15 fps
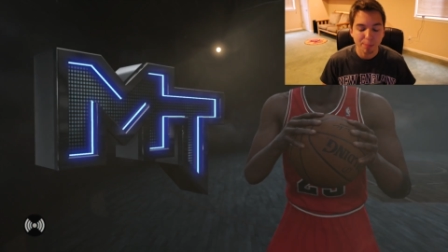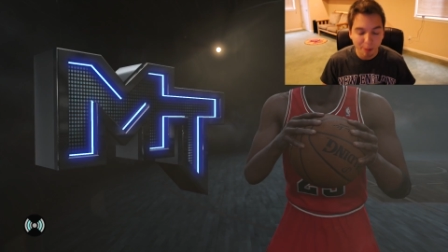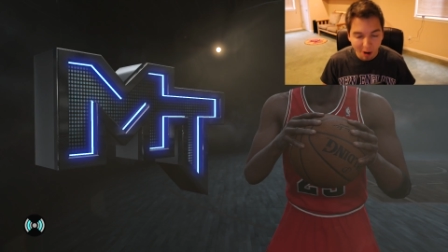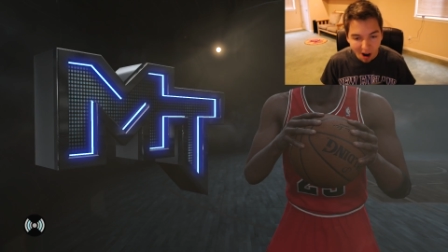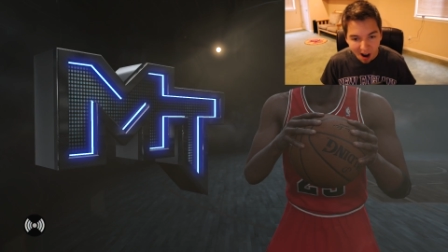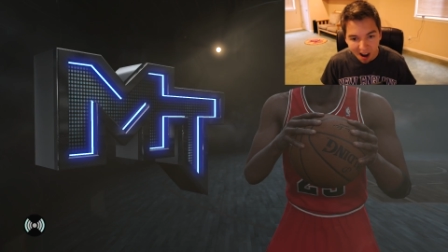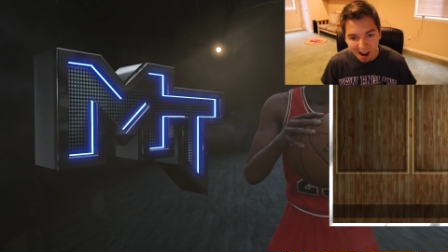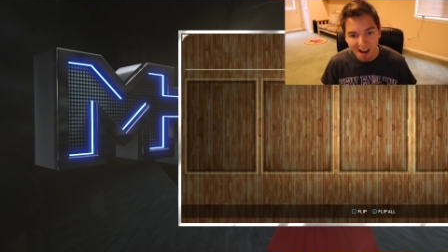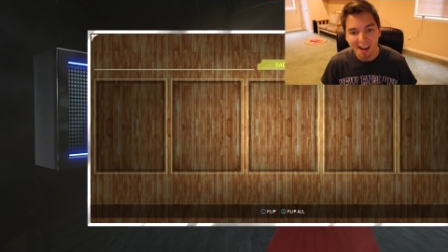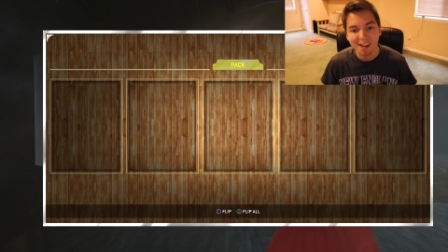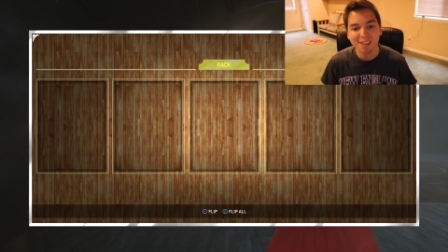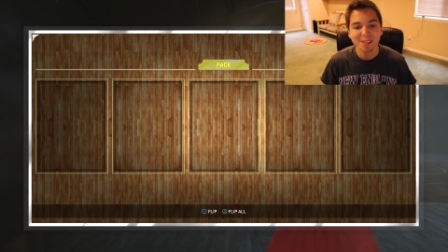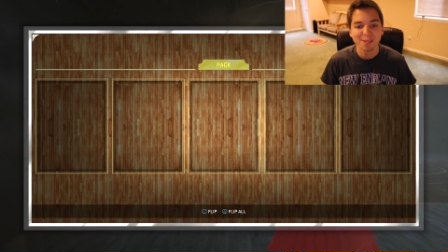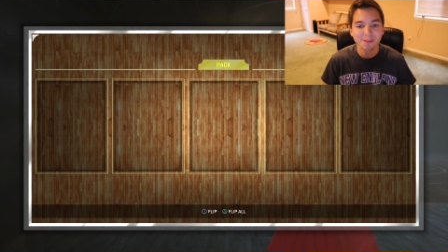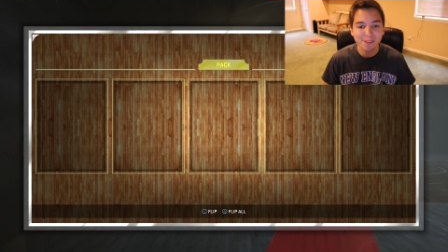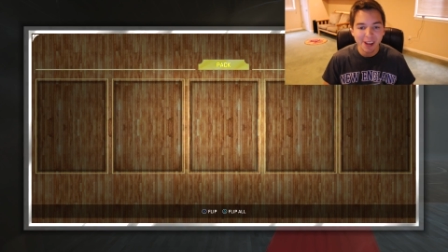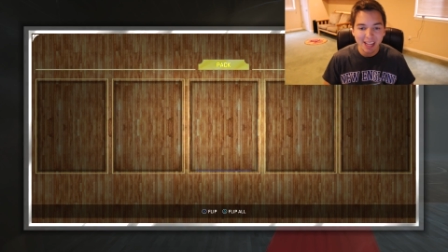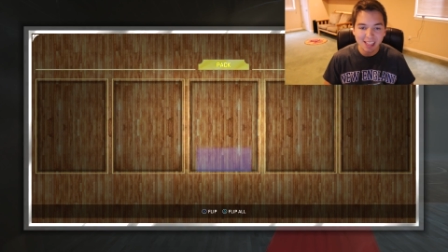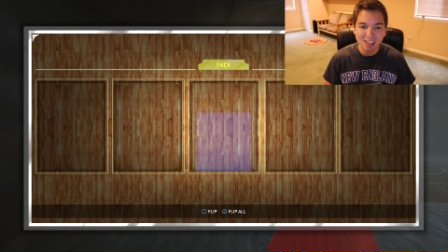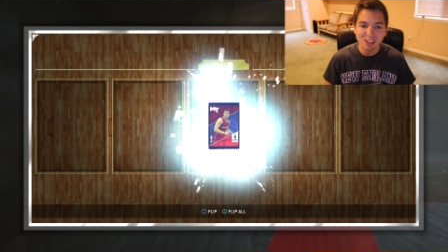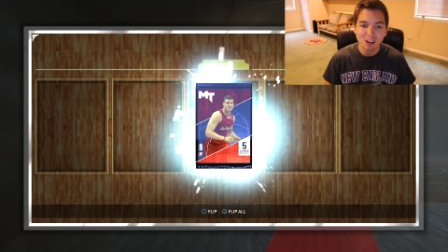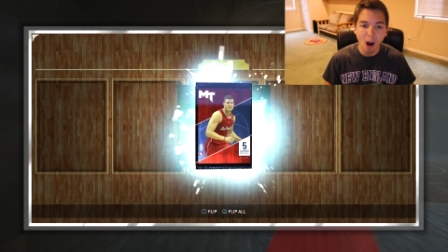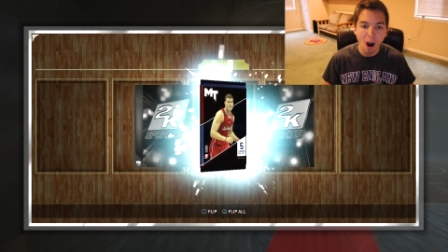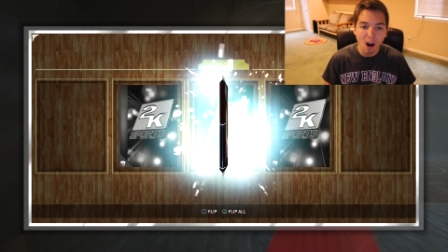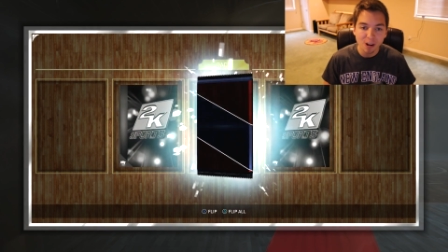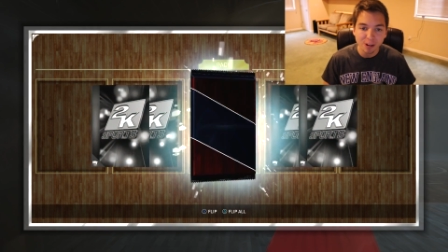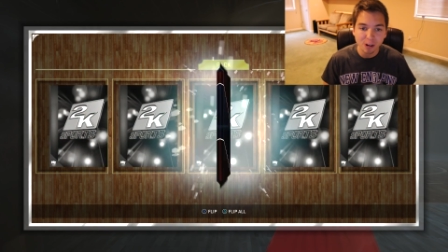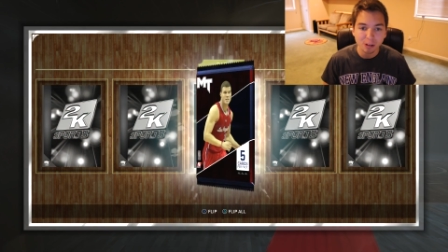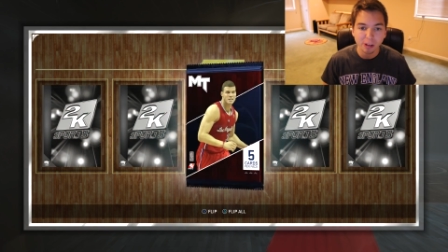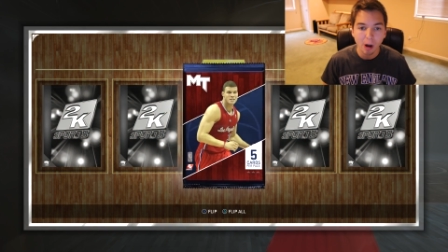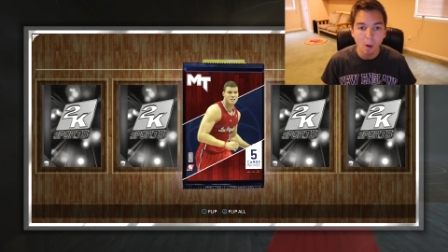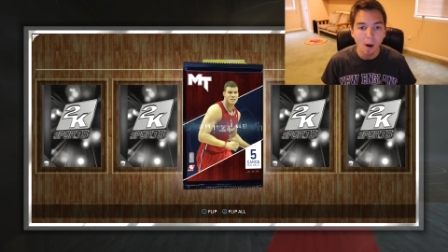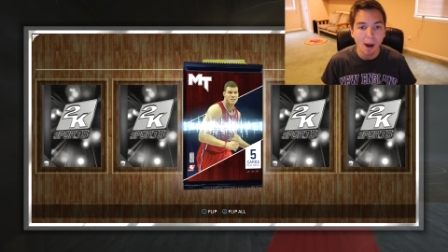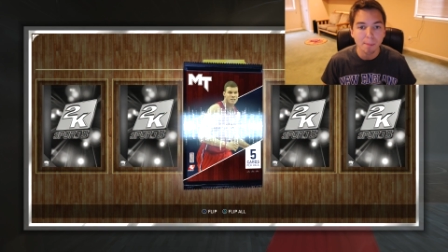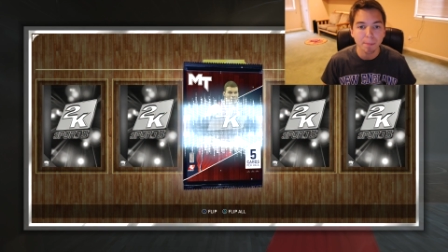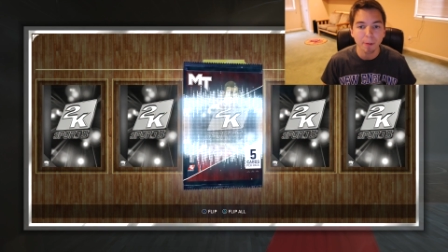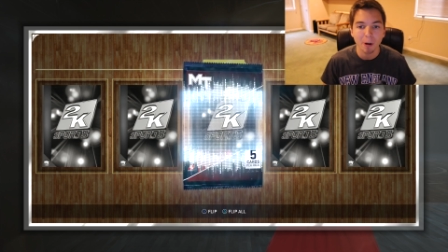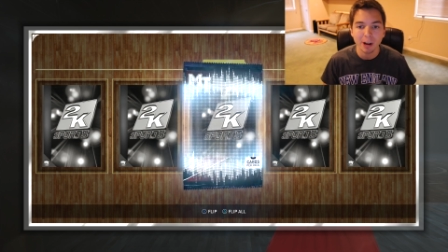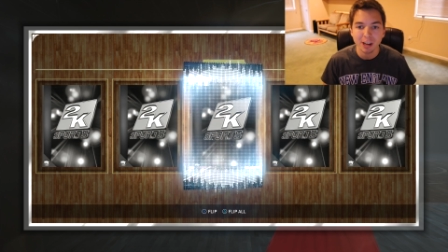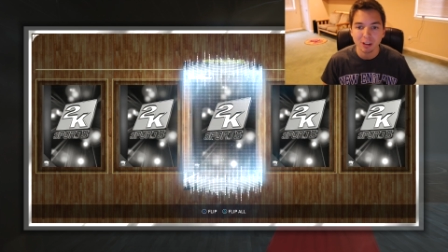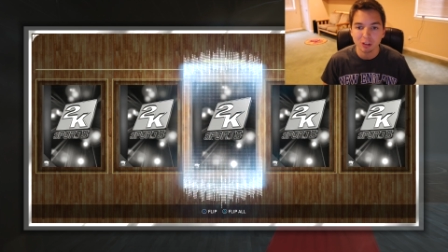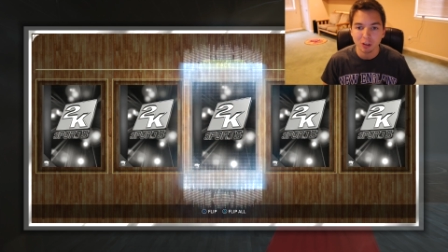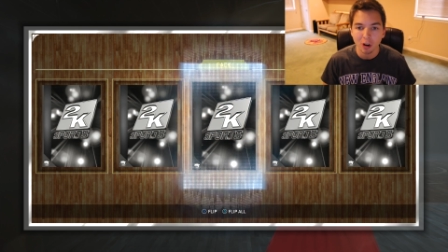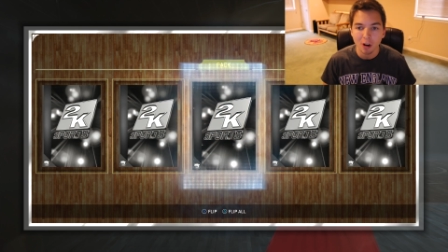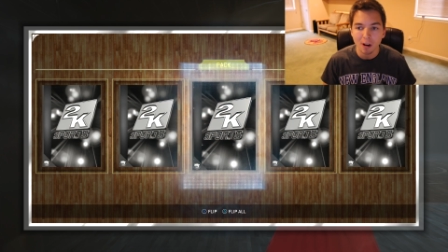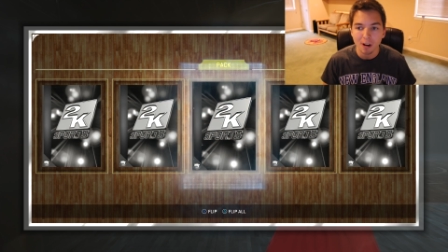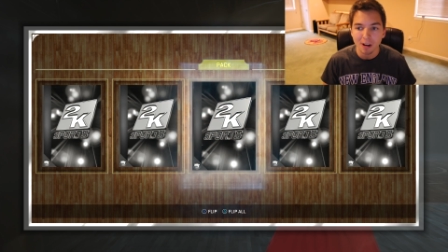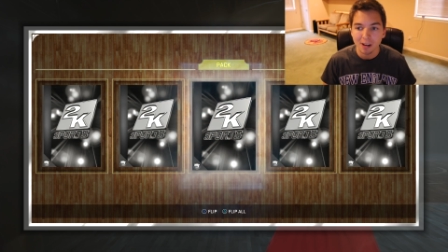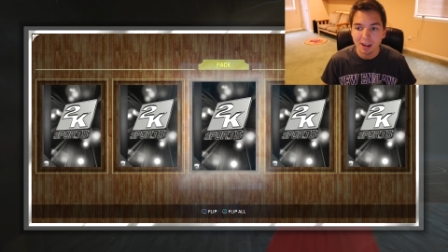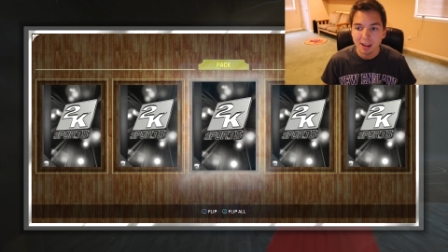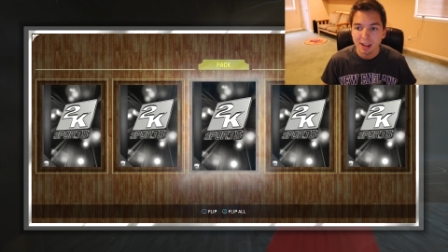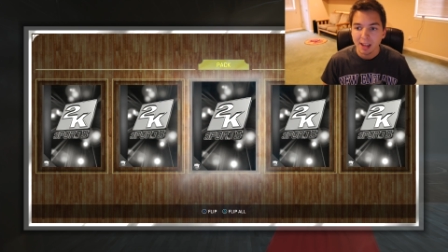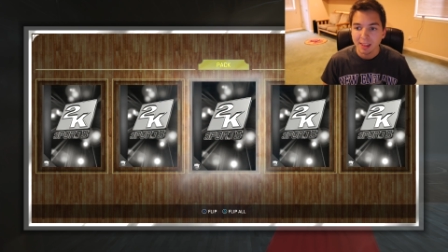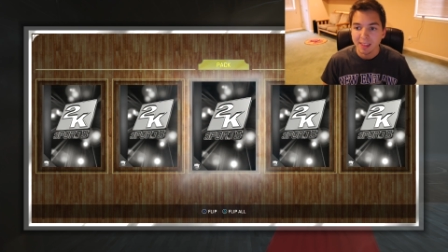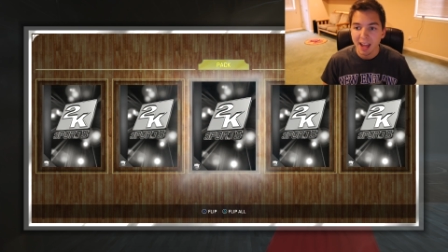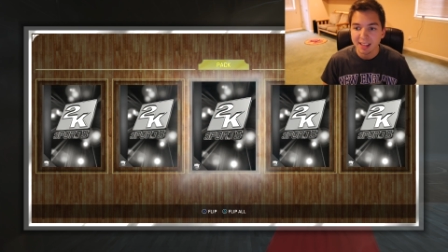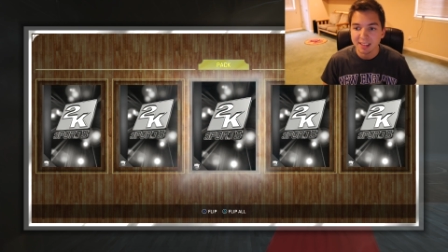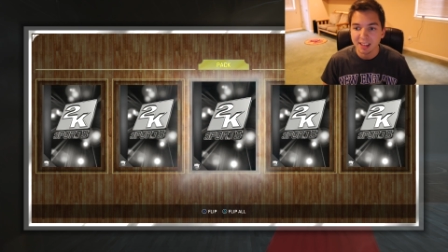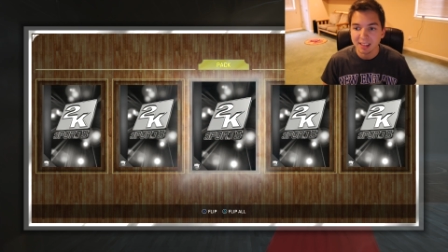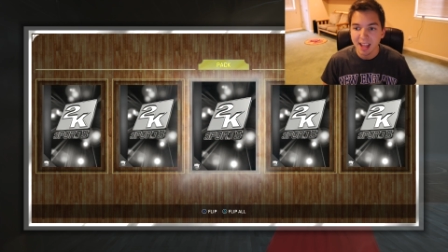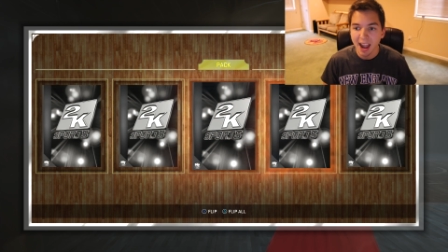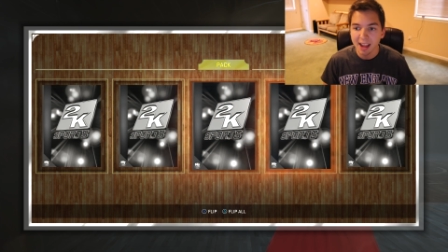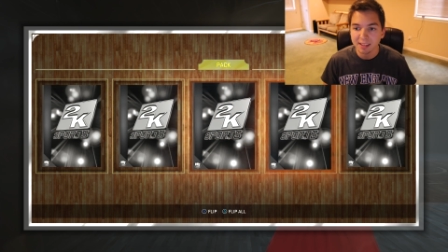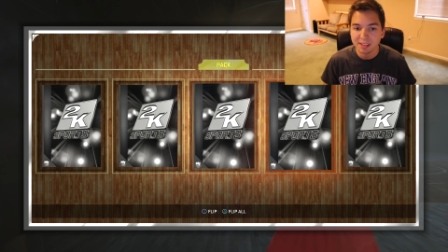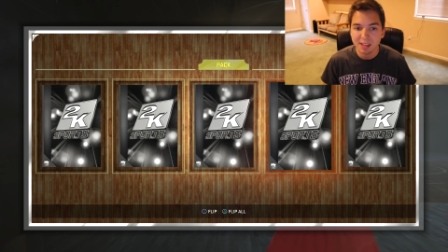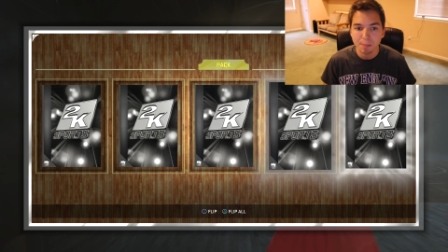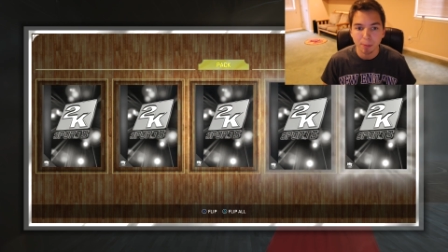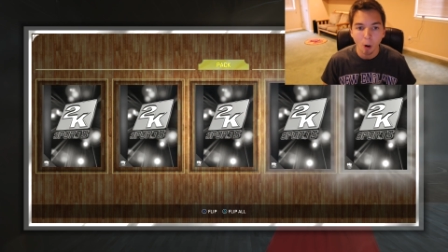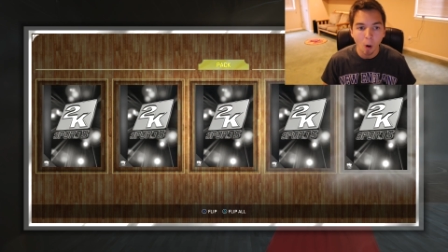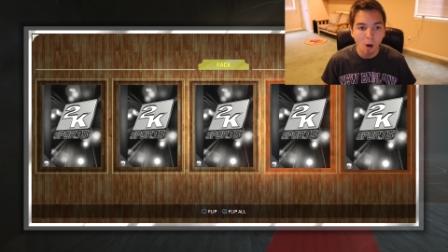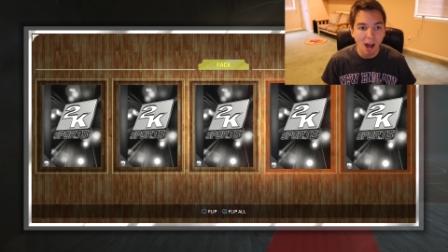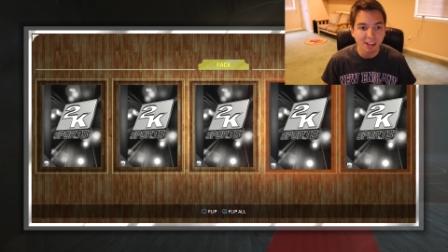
Bruh, Vince Carter, though, I'm pretty sure that's a nasty pull.